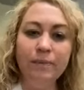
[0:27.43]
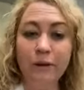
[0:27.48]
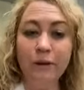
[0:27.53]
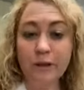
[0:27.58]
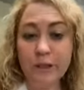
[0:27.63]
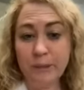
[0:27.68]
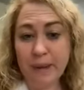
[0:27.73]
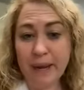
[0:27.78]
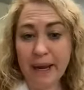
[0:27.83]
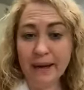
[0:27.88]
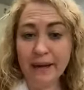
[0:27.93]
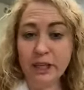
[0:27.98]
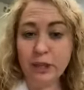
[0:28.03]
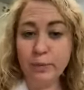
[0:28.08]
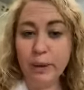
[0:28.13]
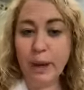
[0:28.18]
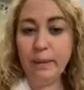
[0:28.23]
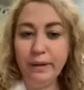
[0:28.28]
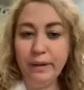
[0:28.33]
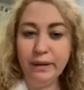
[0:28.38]
or
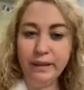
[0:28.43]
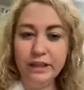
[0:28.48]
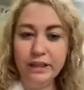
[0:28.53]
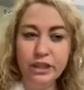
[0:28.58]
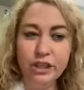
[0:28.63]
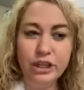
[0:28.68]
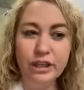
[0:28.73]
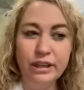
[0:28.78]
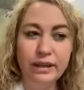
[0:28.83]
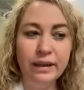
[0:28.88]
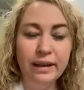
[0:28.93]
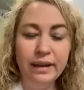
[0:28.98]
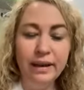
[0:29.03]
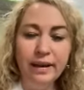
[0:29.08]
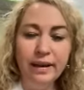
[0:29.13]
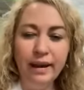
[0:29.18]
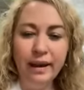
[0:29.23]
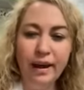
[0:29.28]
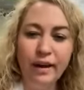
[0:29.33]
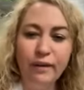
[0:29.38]
Spanish population
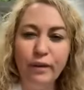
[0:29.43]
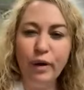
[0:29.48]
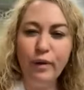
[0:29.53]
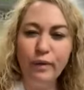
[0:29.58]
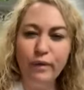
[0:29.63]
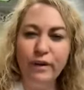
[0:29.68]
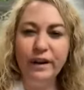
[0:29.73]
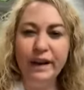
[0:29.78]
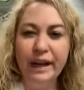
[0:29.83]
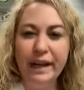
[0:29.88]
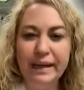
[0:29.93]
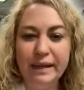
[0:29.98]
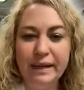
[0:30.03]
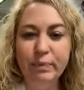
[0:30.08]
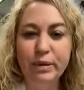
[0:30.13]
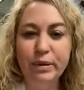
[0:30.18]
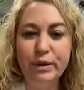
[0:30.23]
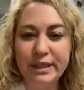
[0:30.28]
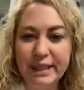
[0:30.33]
of over 90%